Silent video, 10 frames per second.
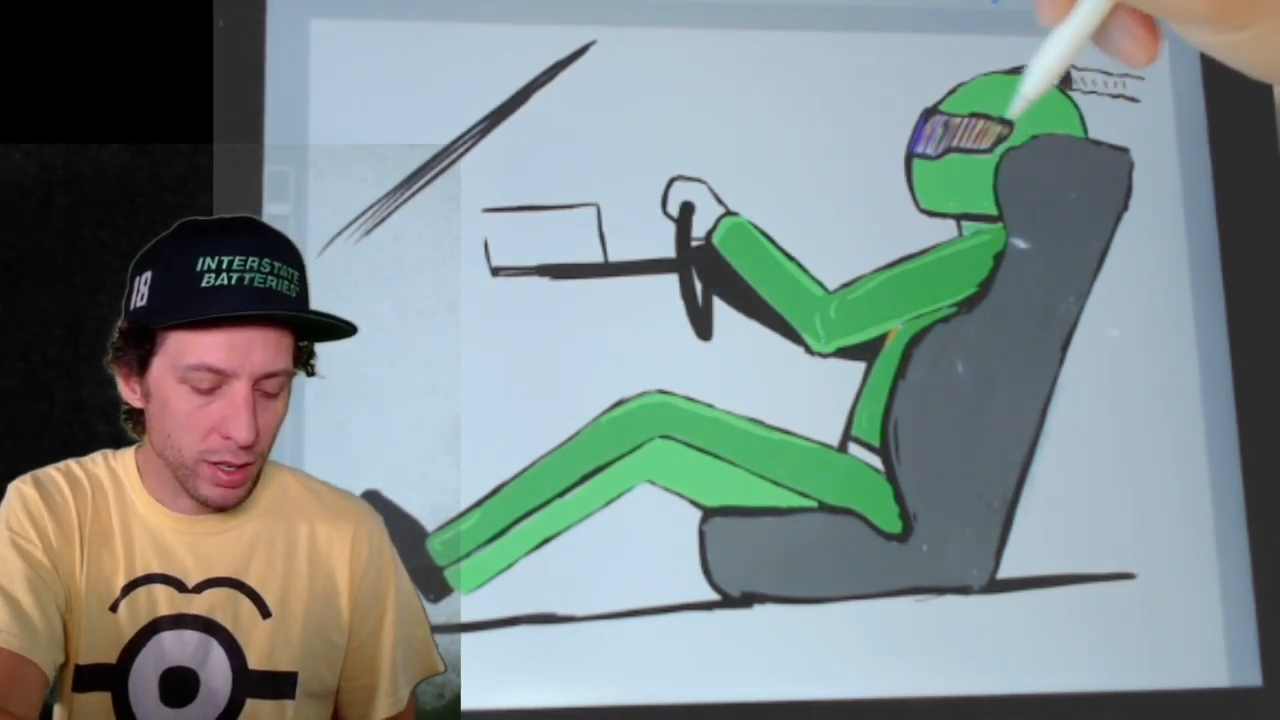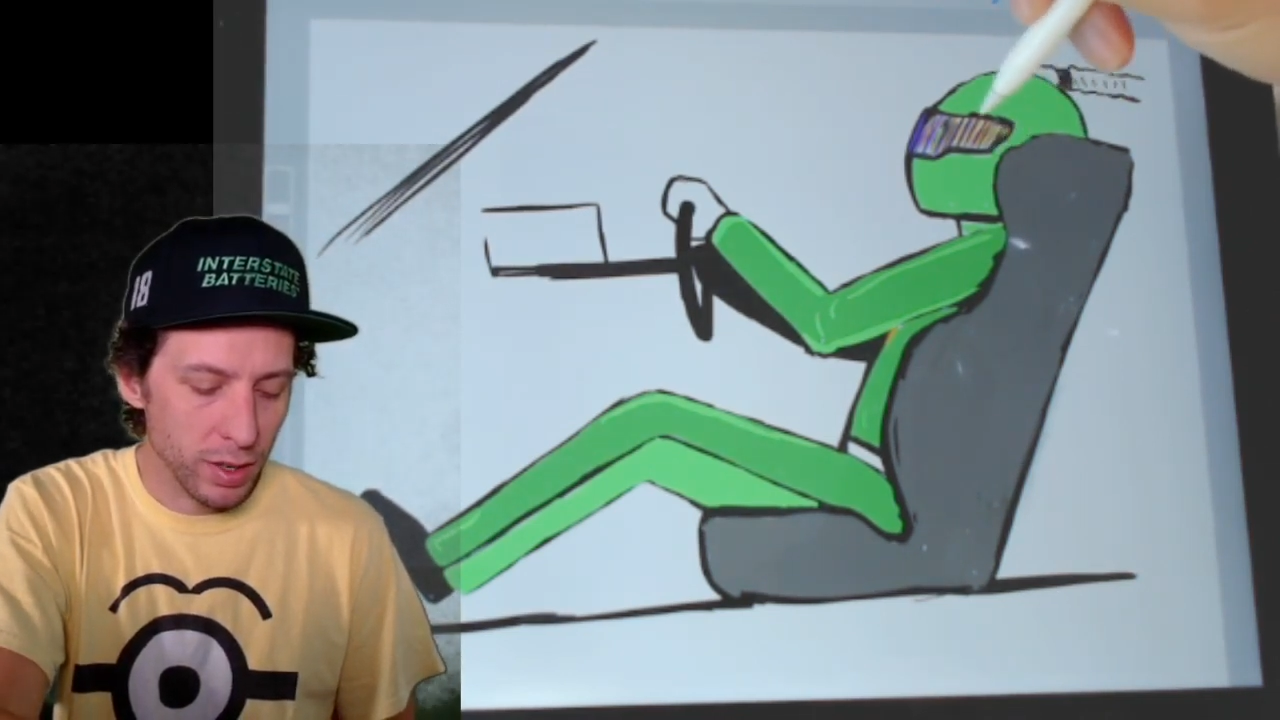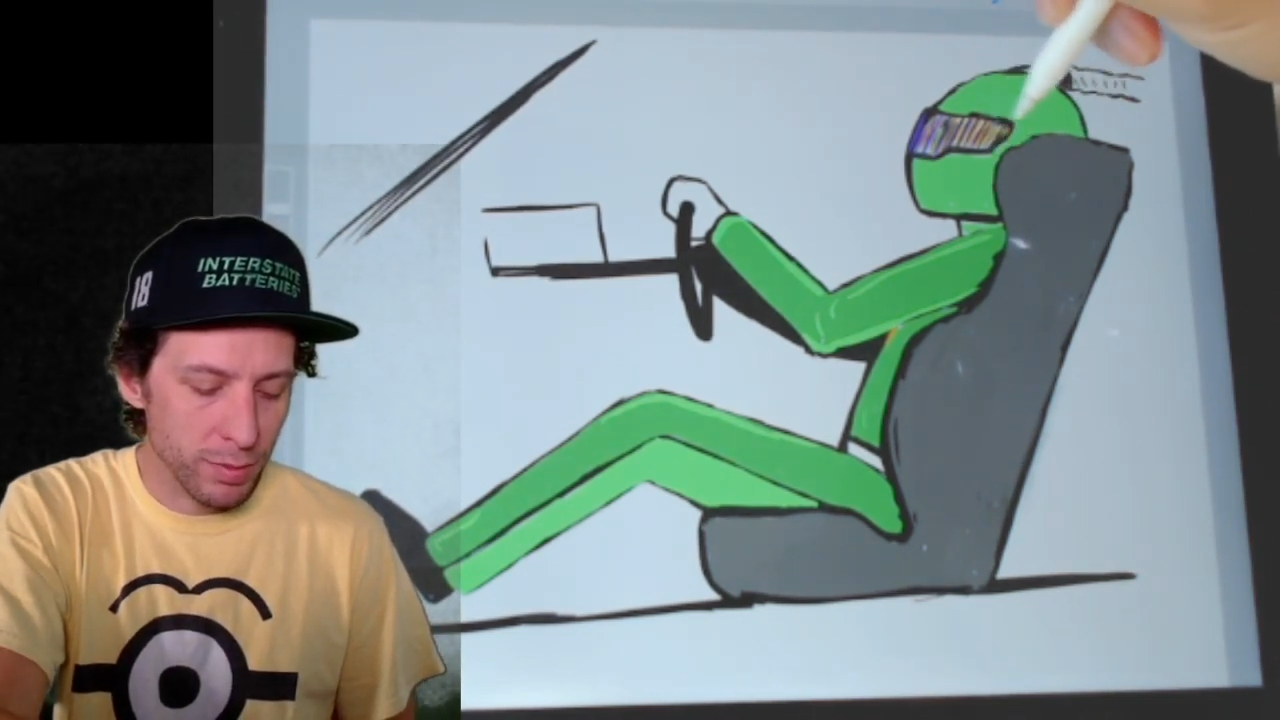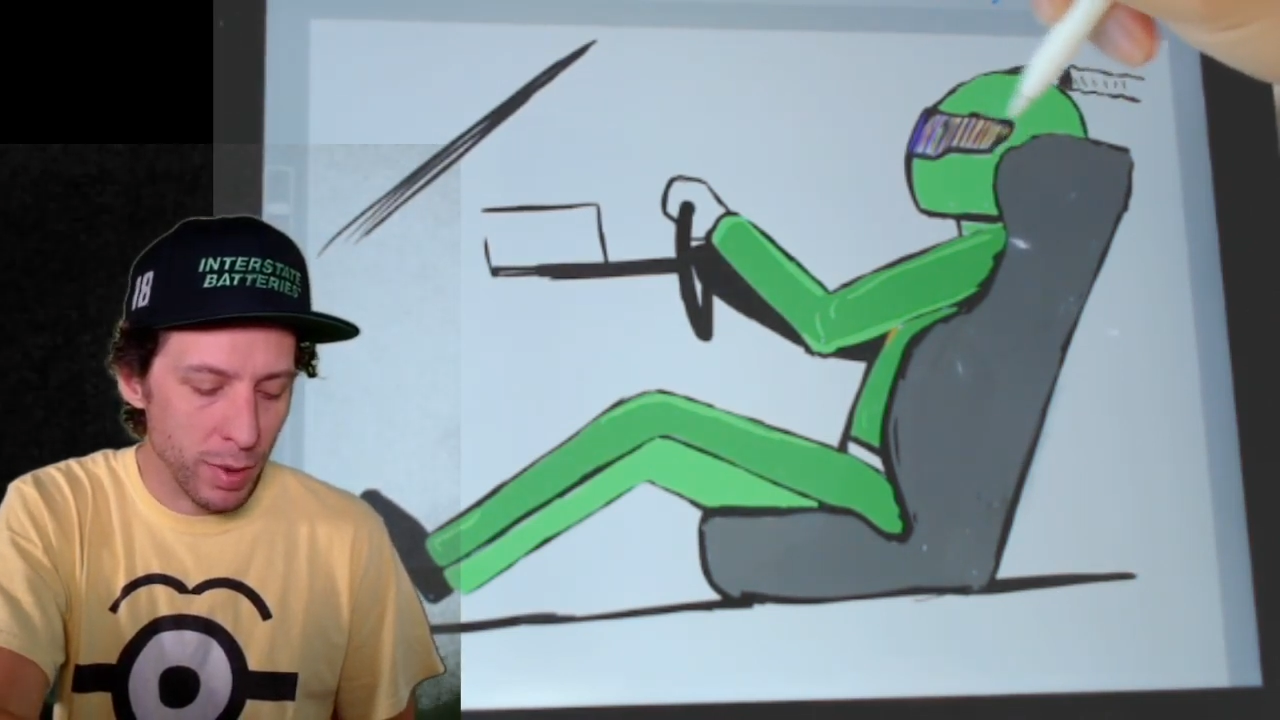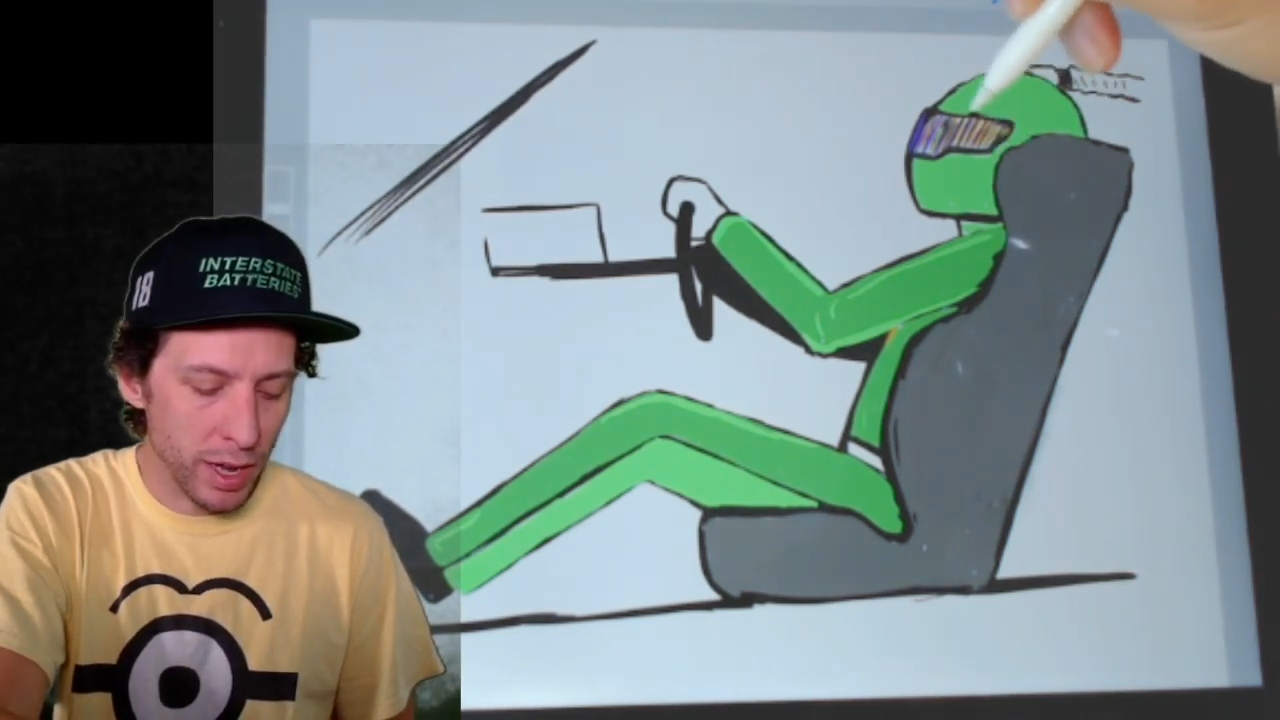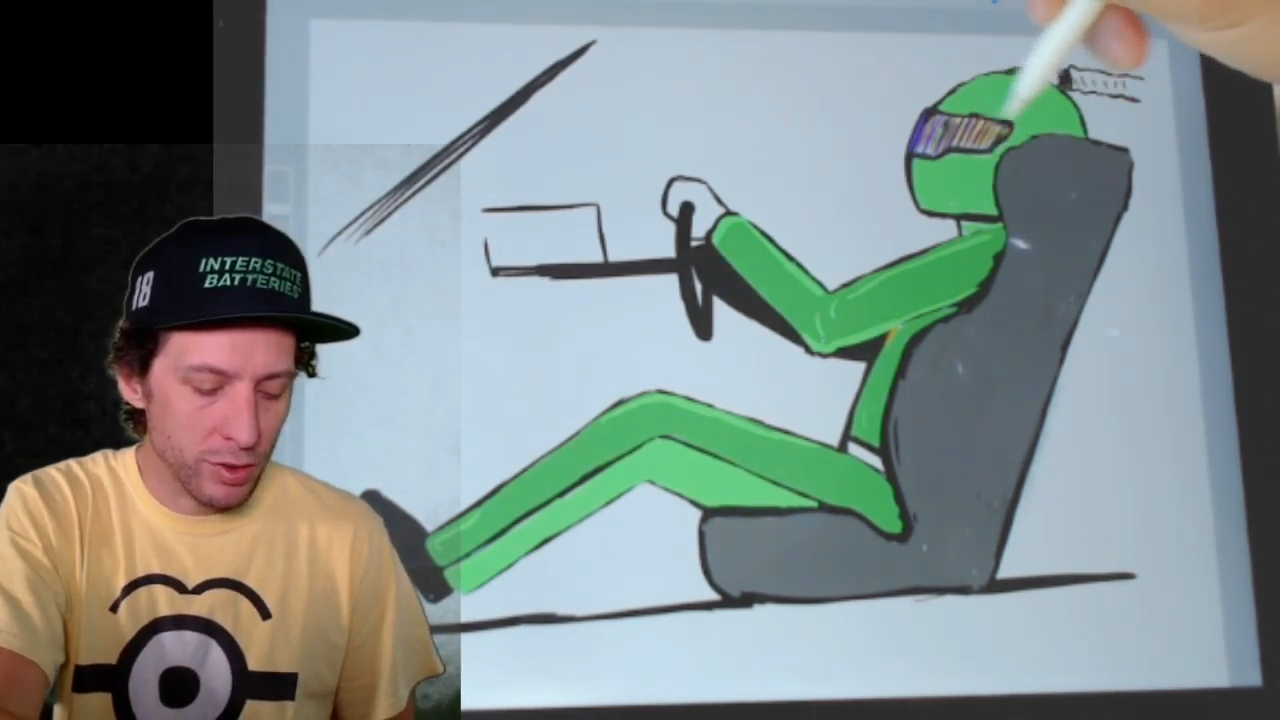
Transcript: of my